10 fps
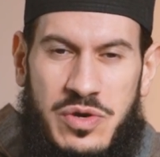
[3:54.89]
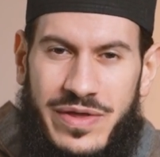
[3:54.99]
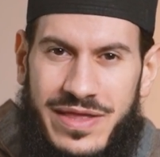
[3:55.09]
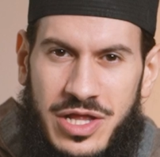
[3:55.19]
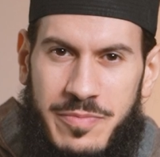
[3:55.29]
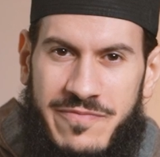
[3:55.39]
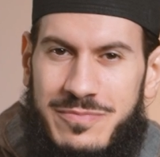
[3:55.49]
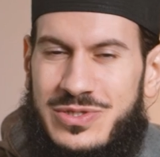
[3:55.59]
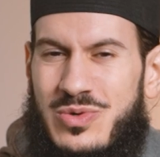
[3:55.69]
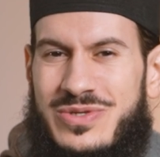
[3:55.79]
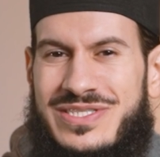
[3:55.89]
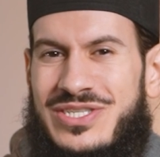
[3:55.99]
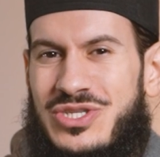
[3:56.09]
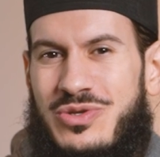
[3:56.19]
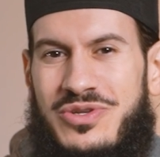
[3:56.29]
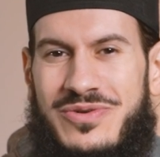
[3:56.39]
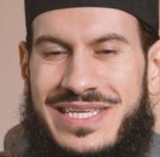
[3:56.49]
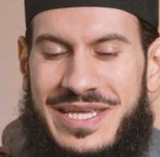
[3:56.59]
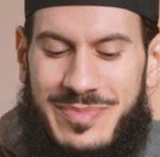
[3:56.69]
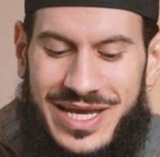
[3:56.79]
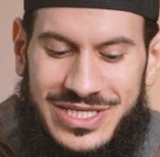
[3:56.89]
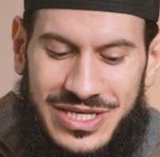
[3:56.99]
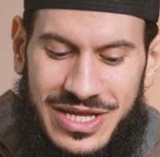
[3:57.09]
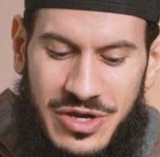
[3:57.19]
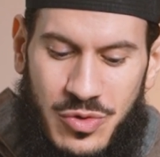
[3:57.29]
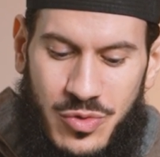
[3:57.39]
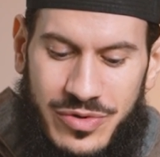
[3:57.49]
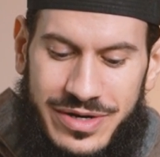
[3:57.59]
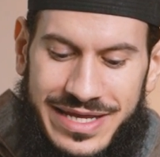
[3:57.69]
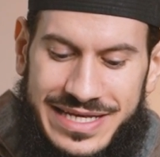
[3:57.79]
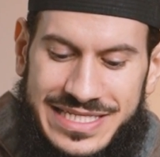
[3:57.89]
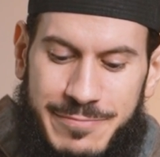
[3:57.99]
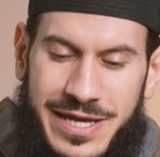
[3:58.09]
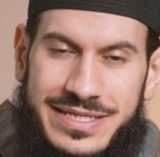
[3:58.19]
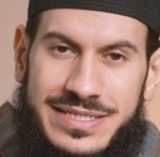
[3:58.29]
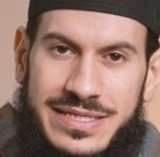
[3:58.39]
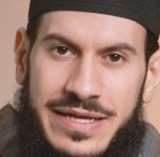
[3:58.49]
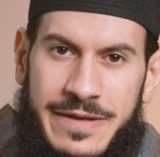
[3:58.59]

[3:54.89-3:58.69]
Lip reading: with help from sources you don't imagine or expect.